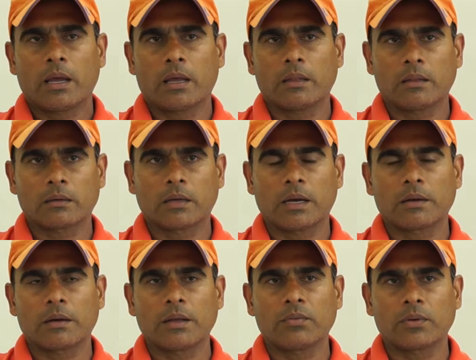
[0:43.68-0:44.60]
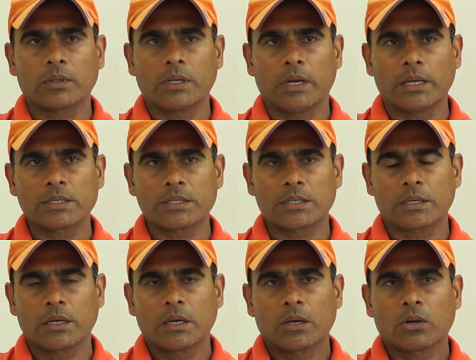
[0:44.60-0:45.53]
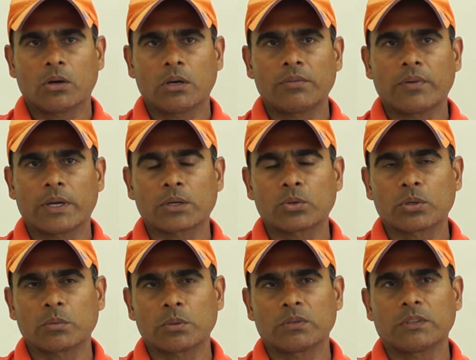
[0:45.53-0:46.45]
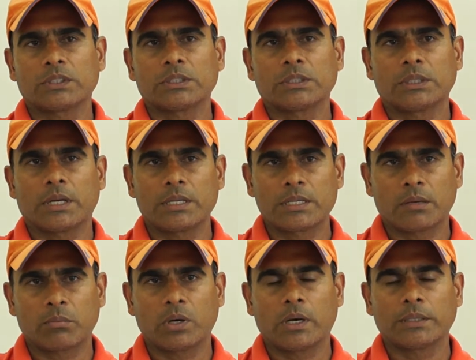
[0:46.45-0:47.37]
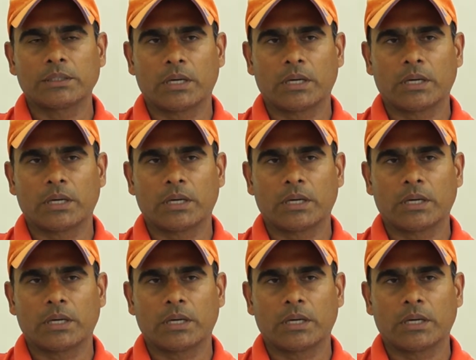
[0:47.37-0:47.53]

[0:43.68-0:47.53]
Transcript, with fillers: and get ready for the next qualifying tournament, which is in December and